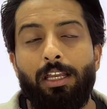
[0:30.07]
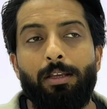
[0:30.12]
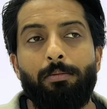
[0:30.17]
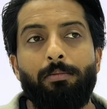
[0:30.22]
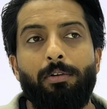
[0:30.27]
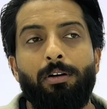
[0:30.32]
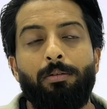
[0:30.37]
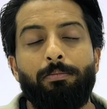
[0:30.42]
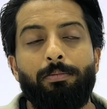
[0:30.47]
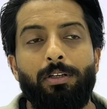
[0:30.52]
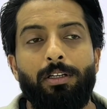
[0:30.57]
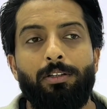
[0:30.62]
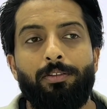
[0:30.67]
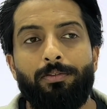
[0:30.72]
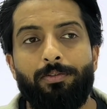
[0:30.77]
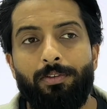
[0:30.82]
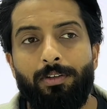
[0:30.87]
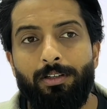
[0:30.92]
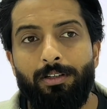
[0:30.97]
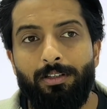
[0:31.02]
Ima
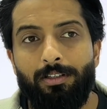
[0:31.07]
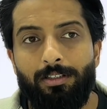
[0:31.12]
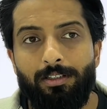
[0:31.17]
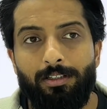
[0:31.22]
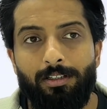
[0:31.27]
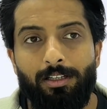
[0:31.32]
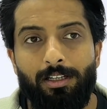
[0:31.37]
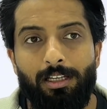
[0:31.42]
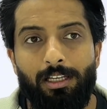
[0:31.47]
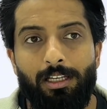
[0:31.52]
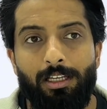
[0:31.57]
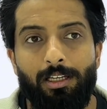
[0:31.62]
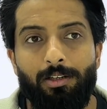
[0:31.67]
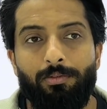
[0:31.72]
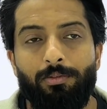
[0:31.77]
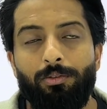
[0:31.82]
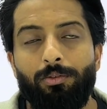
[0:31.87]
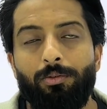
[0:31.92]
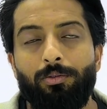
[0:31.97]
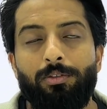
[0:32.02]
Beachfront,
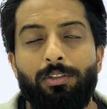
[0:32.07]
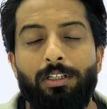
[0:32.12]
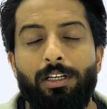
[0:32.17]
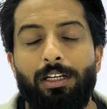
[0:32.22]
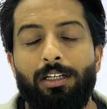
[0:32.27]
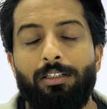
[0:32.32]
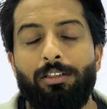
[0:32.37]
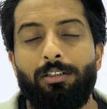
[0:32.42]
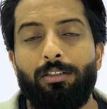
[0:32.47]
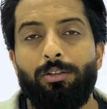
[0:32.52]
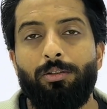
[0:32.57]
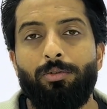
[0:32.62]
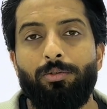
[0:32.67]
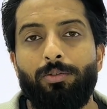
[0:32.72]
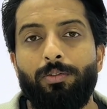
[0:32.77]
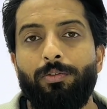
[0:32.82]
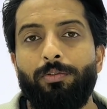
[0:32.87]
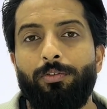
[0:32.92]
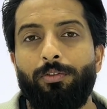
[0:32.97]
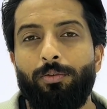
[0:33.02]
even though it's an
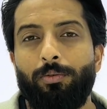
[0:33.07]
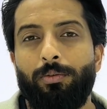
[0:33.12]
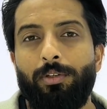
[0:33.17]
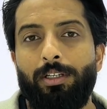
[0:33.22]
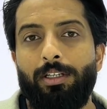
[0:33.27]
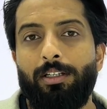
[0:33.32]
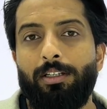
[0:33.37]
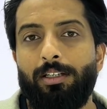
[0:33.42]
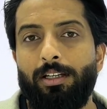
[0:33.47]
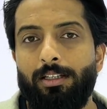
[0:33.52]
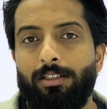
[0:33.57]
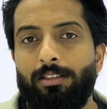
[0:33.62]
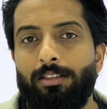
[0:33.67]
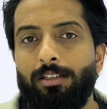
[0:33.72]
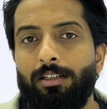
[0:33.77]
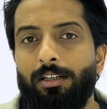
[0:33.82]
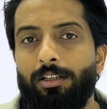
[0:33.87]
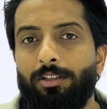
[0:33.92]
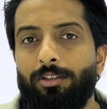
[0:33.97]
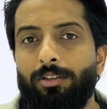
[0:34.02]
exclusive, unique
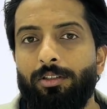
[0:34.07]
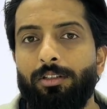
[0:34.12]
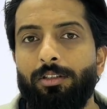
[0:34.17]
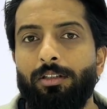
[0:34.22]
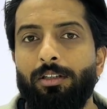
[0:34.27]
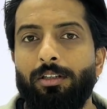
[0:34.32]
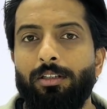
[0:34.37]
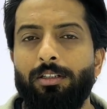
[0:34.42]
destination,